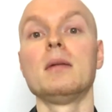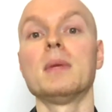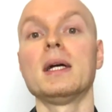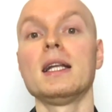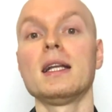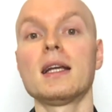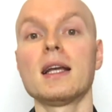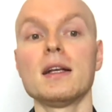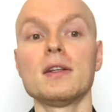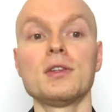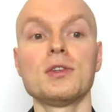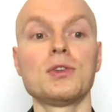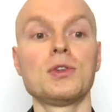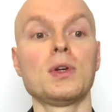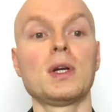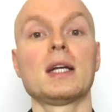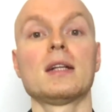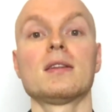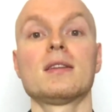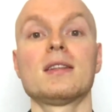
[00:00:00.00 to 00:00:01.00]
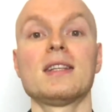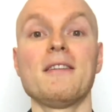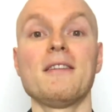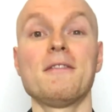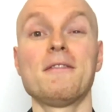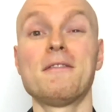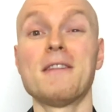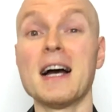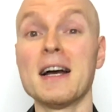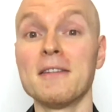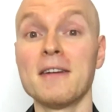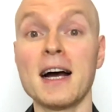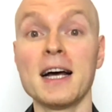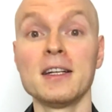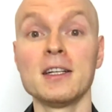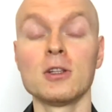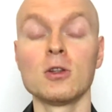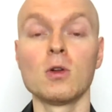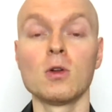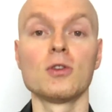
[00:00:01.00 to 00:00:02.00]
in many cases you can save
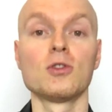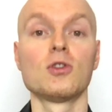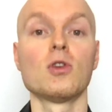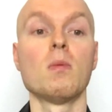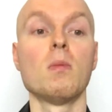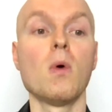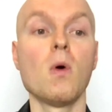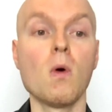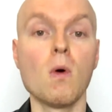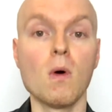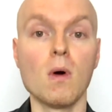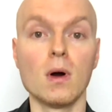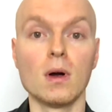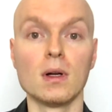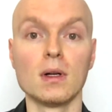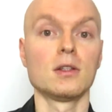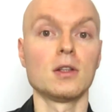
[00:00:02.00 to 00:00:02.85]
$500 or more.